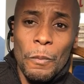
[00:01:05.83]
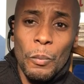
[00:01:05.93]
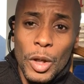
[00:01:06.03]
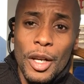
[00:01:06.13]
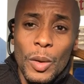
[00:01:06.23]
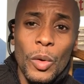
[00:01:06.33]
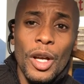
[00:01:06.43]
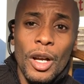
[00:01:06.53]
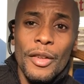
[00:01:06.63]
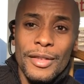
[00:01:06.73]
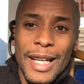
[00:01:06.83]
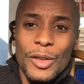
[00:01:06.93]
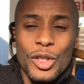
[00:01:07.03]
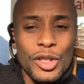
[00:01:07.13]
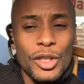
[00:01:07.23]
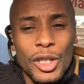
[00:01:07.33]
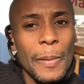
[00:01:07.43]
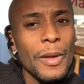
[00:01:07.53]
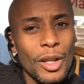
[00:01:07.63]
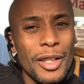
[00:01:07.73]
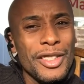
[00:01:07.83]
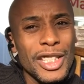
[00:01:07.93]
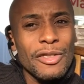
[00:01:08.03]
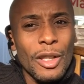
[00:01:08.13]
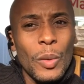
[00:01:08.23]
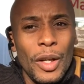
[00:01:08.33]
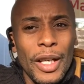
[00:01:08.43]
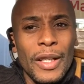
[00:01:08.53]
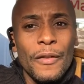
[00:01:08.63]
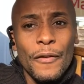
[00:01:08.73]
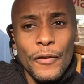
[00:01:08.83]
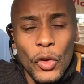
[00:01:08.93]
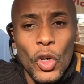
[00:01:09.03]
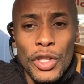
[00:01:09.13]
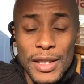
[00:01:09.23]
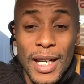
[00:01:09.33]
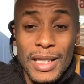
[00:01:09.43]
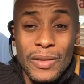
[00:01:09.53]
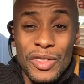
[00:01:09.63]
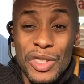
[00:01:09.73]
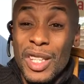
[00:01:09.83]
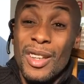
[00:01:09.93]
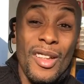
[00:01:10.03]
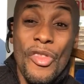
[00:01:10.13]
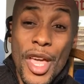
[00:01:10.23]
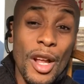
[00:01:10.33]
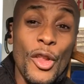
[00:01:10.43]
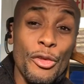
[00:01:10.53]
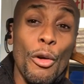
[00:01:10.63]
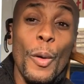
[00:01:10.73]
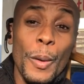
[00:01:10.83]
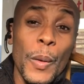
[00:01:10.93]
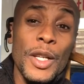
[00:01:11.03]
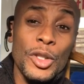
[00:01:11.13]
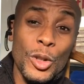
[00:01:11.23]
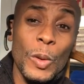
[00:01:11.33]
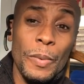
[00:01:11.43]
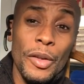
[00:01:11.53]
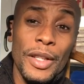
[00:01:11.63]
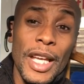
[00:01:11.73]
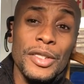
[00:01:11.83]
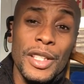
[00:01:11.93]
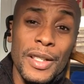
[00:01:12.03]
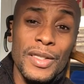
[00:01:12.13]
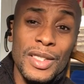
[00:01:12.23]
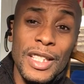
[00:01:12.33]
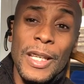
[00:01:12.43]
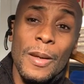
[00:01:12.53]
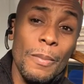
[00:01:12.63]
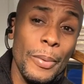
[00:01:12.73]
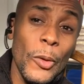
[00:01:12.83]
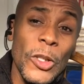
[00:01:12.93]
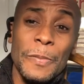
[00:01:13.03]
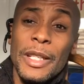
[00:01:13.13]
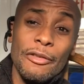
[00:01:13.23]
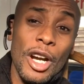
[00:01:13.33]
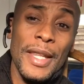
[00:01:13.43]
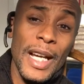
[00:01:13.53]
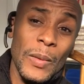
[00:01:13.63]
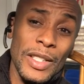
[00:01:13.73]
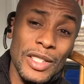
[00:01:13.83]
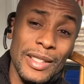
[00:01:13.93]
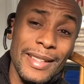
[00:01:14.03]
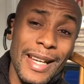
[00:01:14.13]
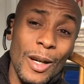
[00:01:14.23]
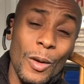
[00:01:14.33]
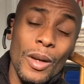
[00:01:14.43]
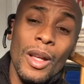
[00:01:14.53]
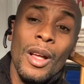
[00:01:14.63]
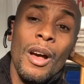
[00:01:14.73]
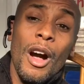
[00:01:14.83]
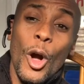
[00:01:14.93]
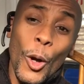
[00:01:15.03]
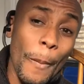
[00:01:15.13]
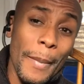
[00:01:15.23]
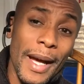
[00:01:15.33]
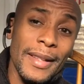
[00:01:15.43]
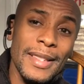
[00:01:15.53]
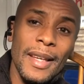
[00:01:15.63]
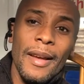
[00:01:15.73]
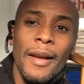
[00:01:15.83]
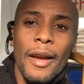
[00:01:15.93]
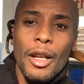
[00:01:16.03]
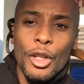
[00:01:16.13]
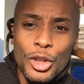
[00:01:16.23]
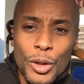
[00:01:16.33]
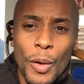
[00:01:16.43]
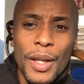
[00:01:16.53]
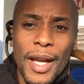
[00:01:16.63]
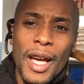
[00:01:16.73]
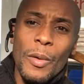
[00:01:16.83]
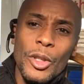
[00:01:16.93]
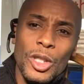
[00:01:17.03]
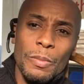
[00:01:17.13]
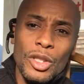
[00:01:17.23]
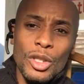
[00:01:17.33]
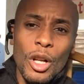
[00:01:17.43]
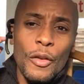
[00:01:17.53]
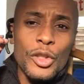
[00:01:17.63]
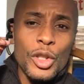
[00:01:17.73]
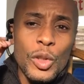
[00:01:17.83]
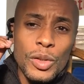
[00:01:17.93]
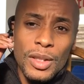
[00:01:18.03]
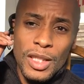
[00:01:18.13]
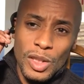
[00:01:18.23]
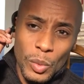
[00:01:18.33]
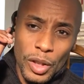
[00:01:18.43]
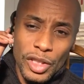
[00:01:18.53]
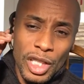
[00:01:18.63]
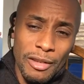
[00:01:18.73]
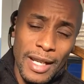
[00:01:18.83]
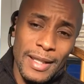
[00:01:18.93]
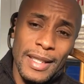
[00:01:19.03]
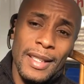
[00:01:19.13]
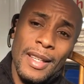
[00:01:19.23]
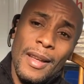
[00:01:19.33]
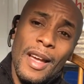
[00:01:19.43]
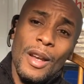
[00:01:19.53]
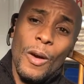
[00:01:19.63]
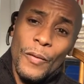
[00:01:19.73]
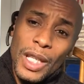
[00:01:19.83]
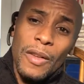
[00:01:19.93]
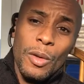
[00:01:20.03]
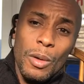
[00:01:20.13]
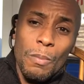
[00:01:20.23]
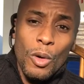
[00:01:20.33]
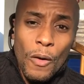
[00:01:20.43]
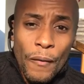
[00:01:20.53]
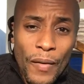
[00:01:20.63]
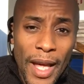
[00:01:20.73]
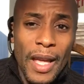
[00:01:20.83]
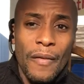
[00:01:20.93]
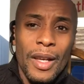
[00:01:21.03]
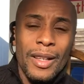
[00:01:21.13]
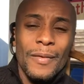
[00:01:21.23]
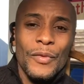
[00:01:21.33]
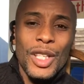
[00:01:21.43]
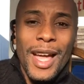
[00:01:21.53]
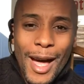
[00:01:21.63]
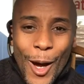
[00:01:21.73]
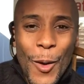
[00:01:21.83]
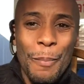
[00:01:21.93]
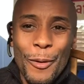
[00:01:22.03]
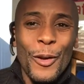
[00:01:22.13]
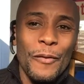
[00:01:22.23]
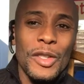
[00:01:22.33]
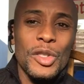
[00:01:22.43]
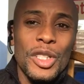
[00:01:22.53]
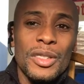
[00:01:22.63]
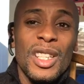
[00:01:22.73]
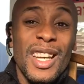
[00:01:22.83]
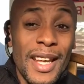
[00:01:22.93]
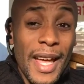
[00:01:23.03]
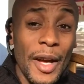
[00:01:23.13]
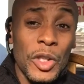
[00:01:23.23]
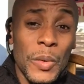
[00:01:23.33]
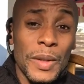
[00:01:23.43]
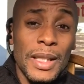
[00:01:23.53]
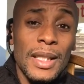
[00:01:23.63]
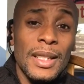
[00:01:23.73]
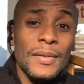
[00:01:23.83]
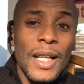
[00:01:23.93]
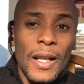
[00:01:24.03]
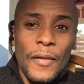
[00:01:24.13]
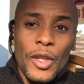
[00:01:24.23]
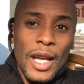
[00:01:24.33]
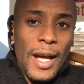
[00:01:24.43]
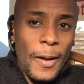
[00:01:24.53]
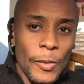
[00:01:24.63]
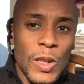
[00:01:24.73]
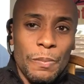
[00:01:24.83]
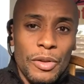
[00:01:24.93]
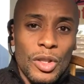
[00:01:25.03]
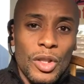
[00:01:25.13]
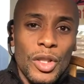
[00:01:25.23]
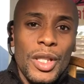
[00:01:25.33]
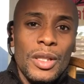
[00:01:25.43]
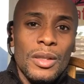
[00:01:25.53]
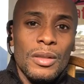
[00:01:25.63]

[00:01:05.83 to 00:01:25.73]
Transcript: we're going to work on now just the terminologies required for this activity. Then I'll throw a question up on there so you can see. Pause me, write that question down. I'll come back to you and I'll show you how it should be solved using these words correctly, and hopefully give you a more flavour to how proof is done. And actually, that if your algebra is good,